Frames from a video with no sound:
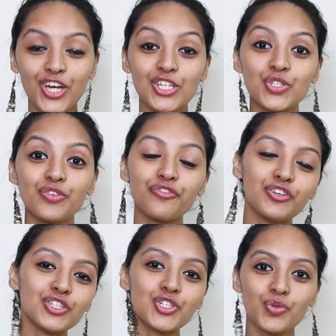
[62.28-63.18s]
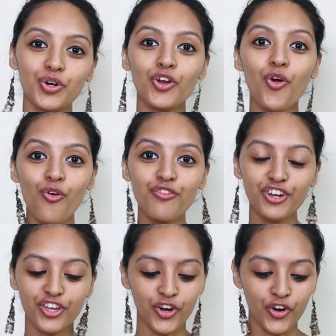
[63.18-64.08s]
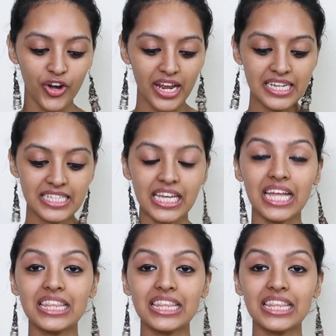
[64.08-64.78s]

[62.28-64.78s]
So the first word over here is